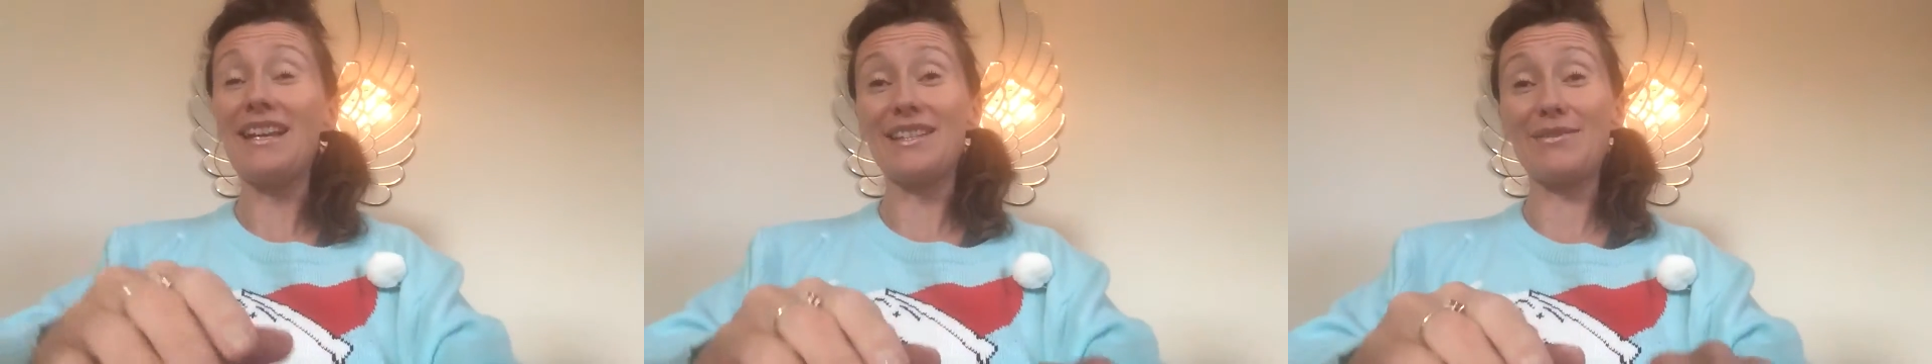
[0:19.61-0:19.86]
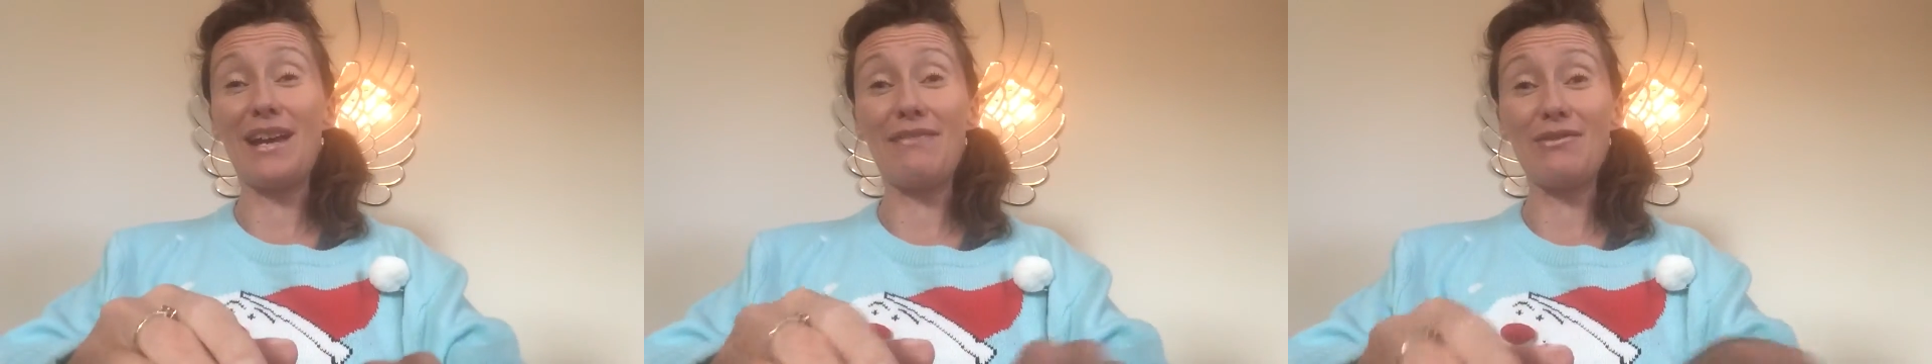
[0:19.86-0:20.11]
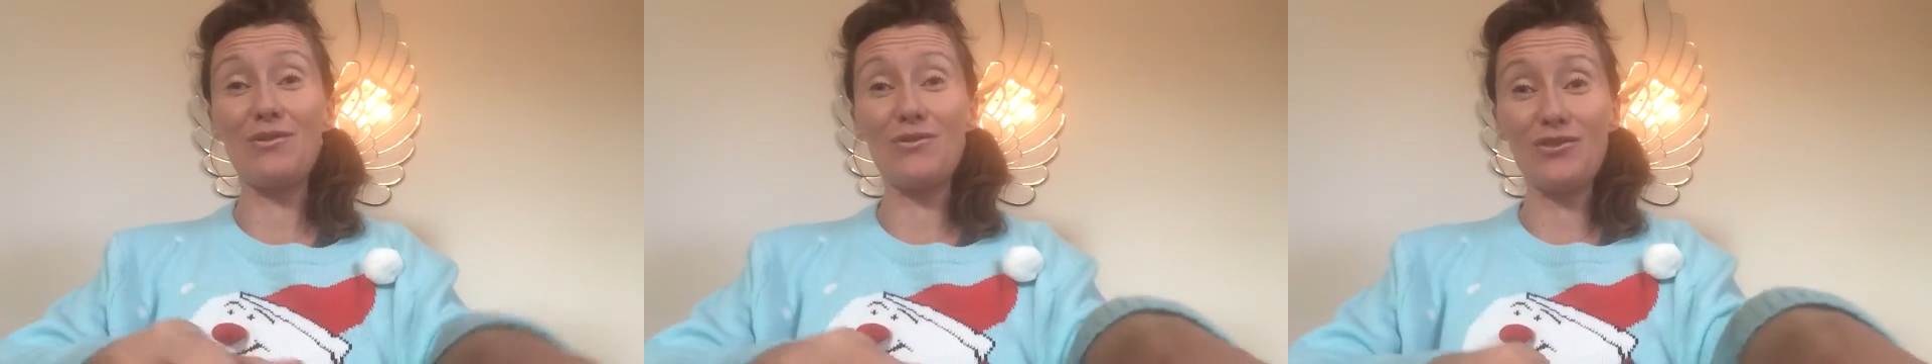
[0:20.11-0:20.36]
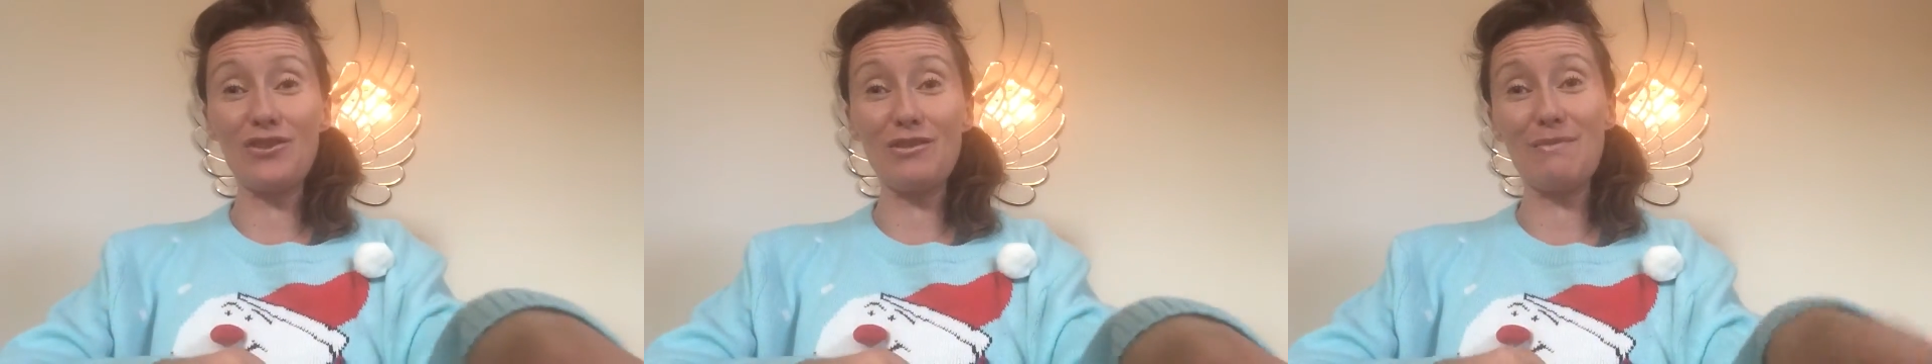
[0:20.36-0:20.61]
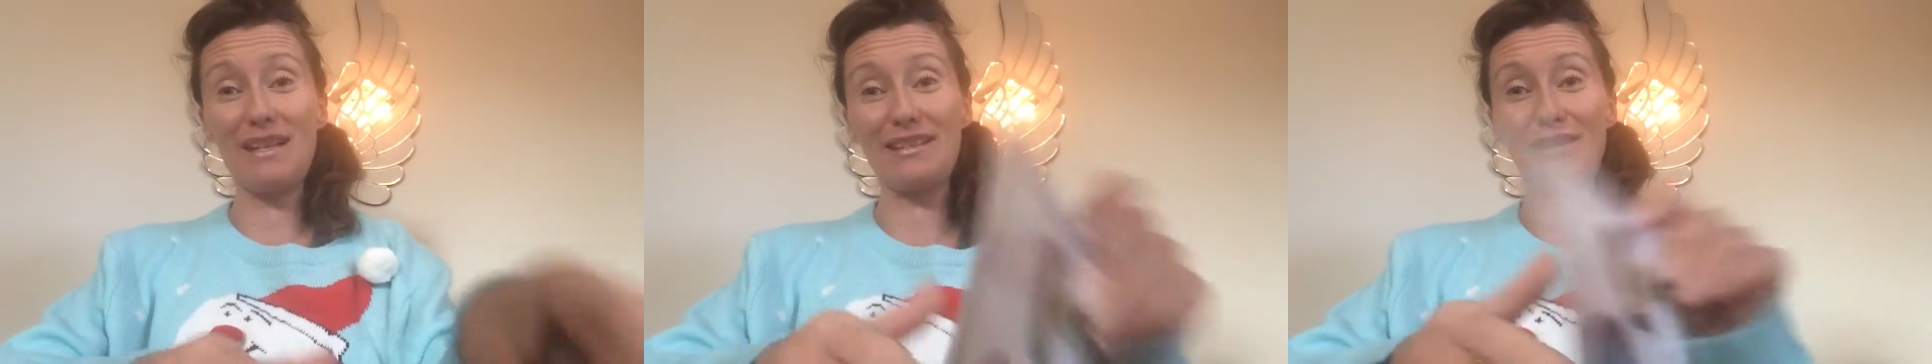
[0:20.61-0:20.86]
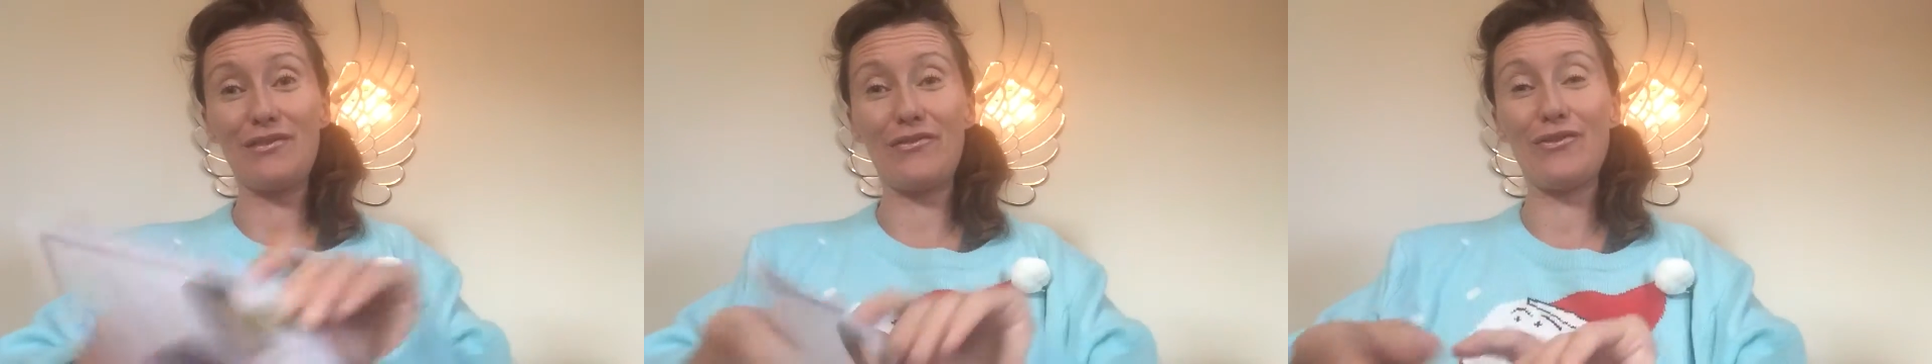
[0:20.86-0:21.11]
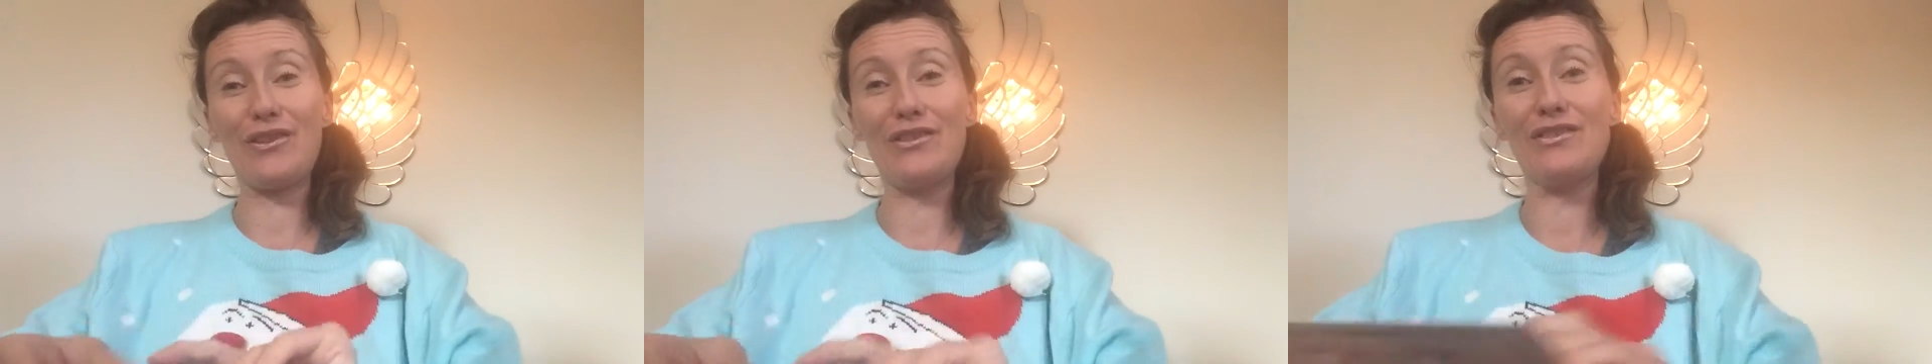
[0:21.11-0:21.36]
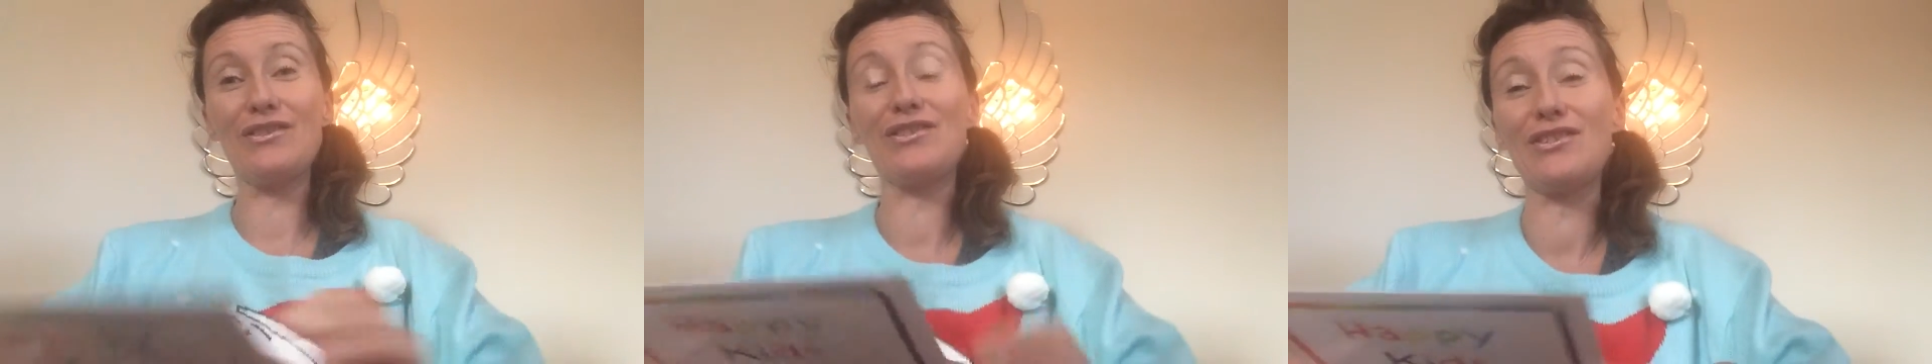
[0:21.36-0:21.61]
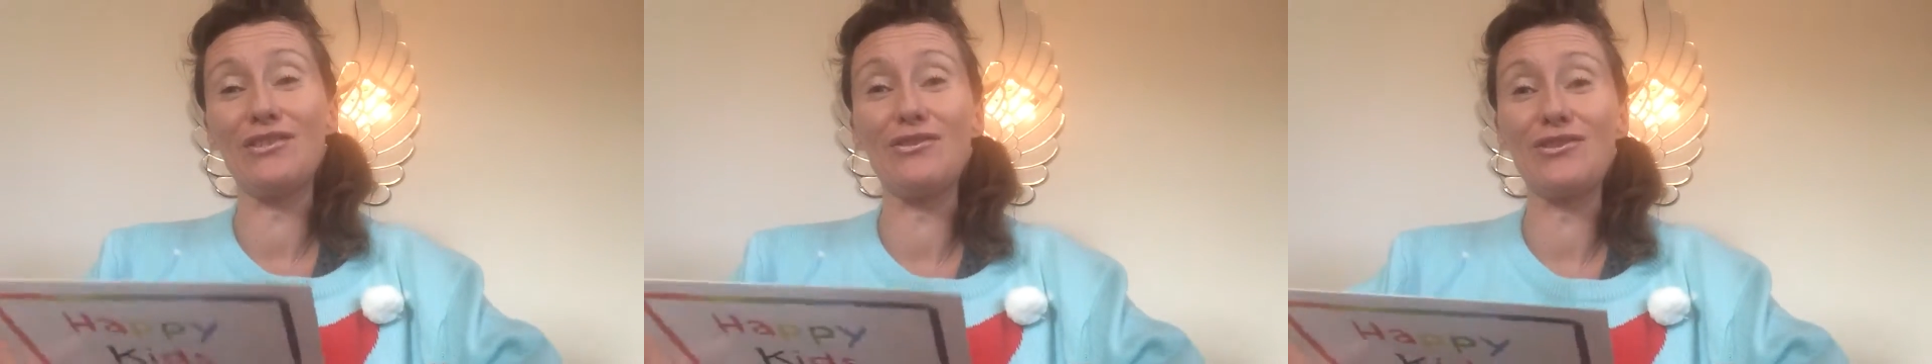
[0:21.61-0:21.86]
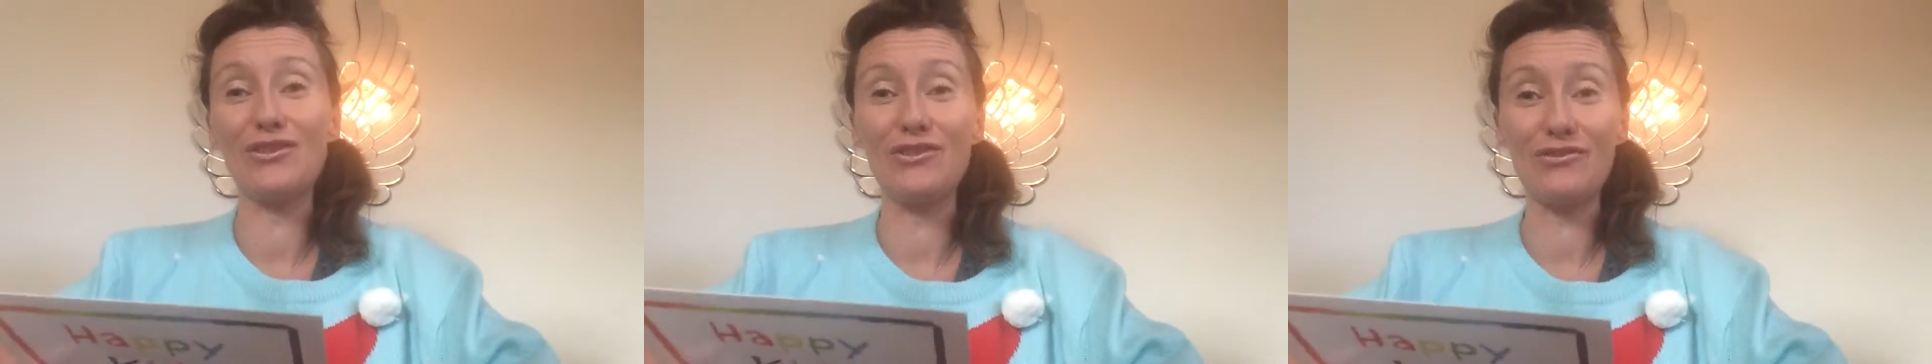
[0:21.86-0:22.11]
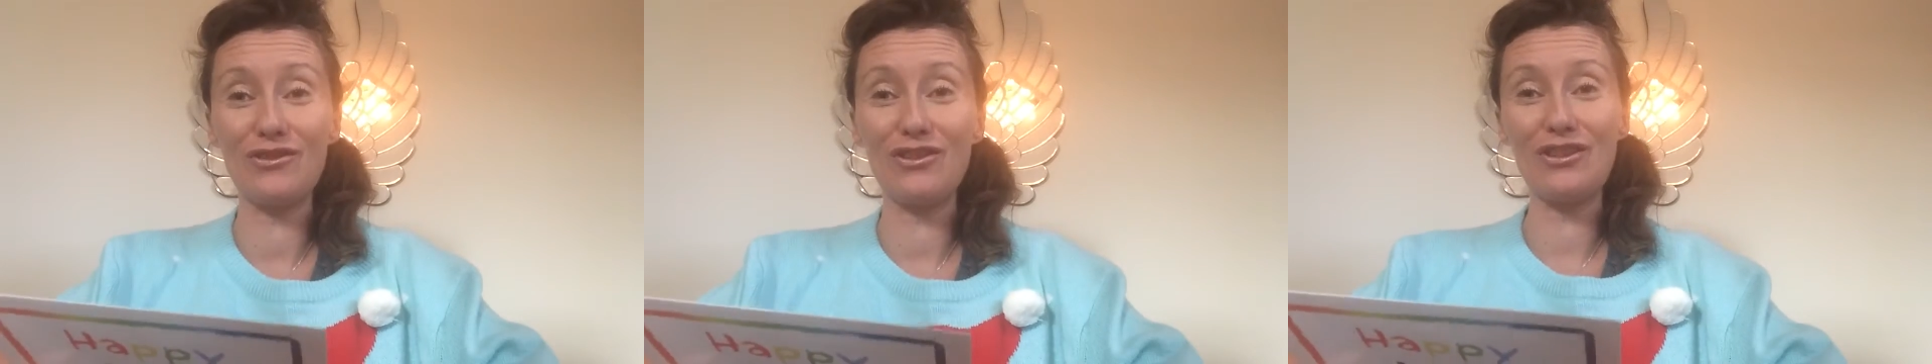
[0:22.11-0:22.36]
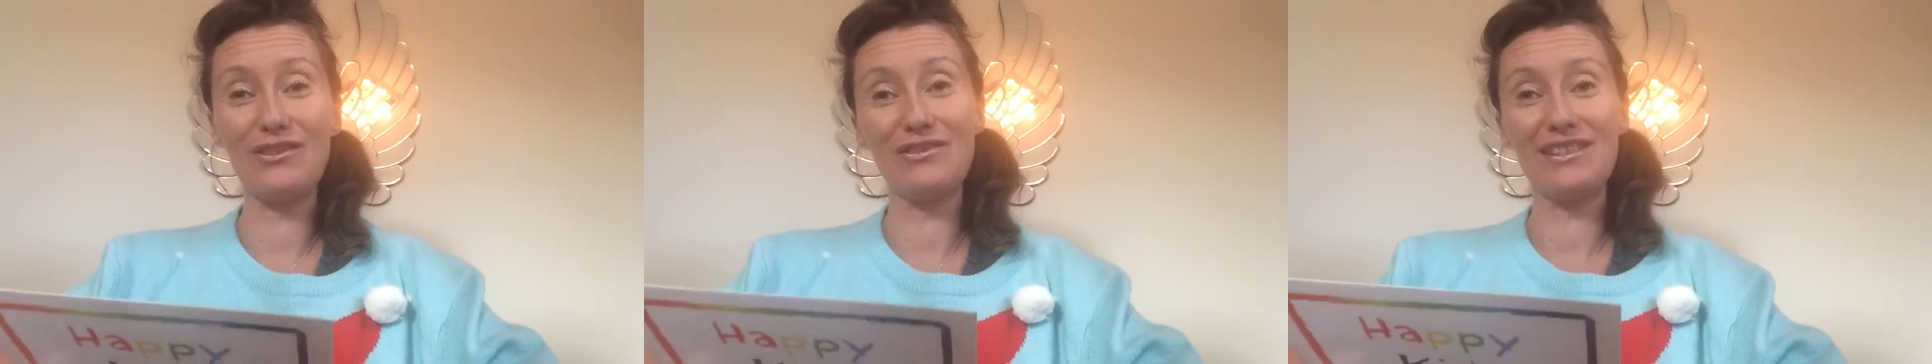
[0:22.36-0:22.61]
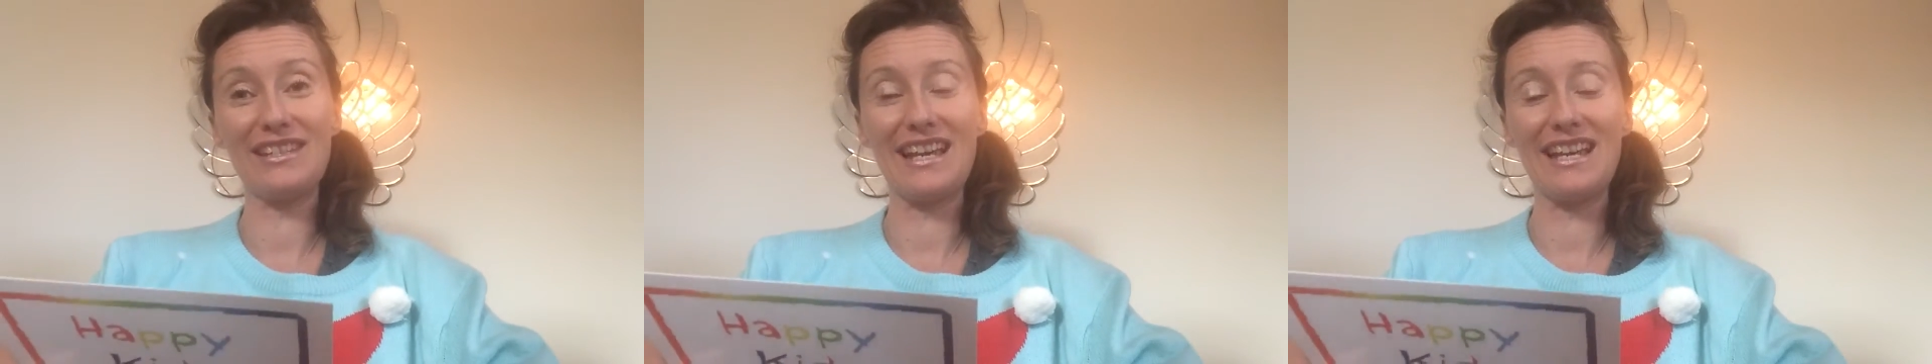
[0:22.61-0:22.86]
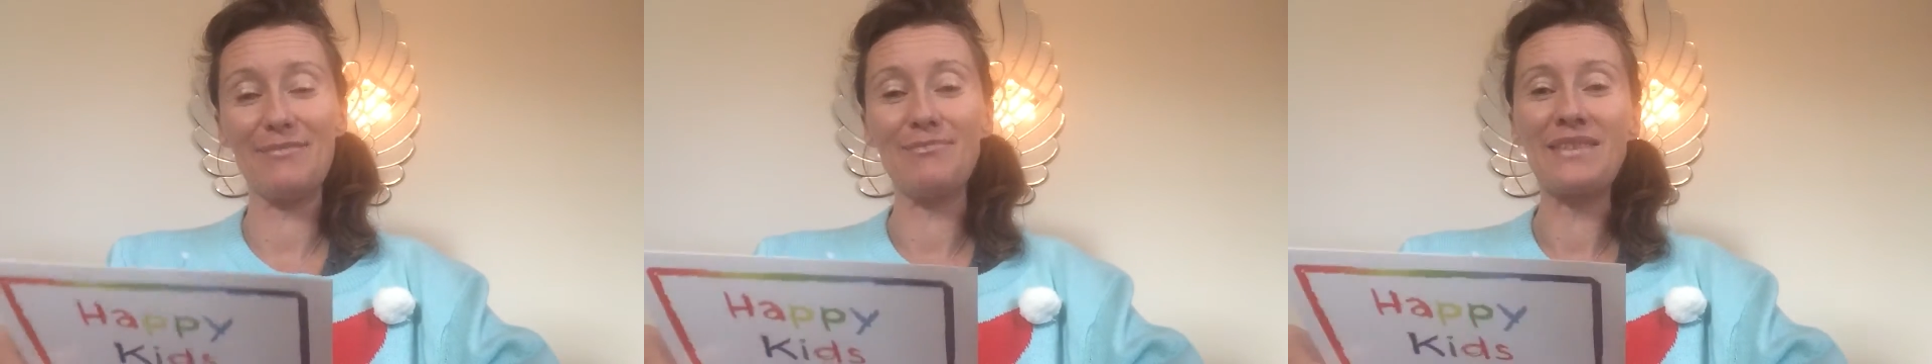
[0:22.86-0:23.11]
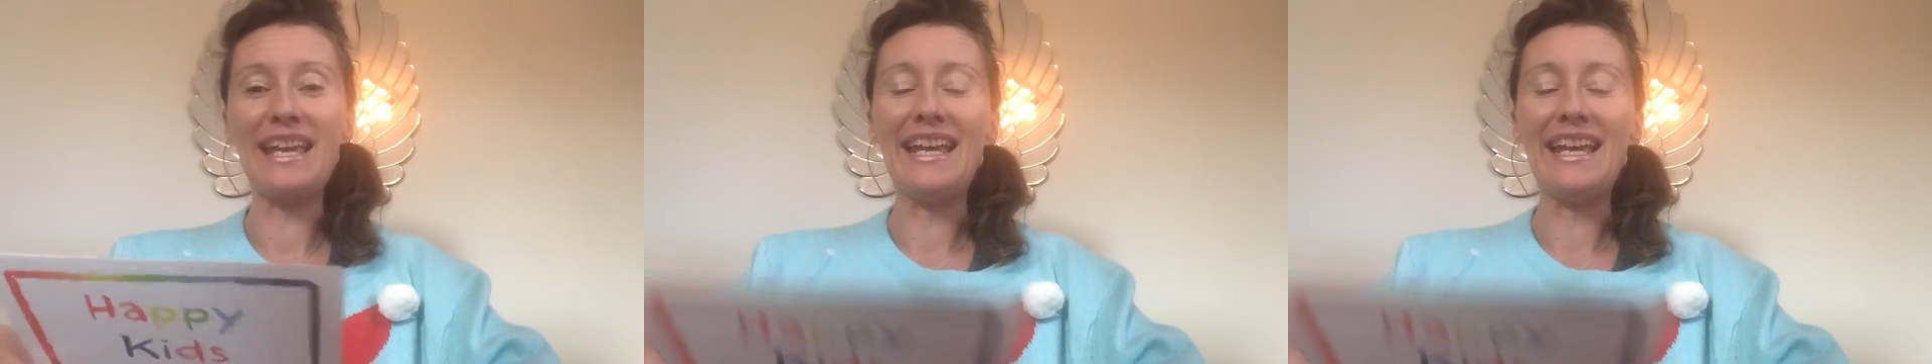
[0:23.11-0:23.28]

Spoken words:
So I have a gorgeous message for you, your children and you today.